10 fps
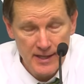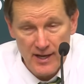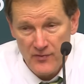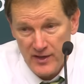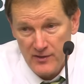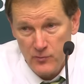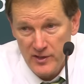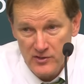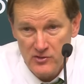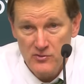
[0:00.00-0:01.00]
And I think if
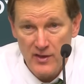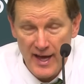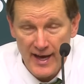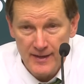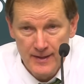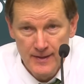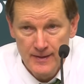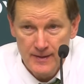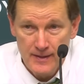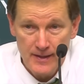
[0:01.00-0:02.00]
we do that,
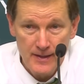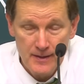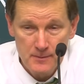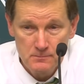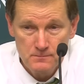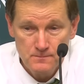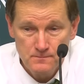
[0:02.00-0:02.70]
um,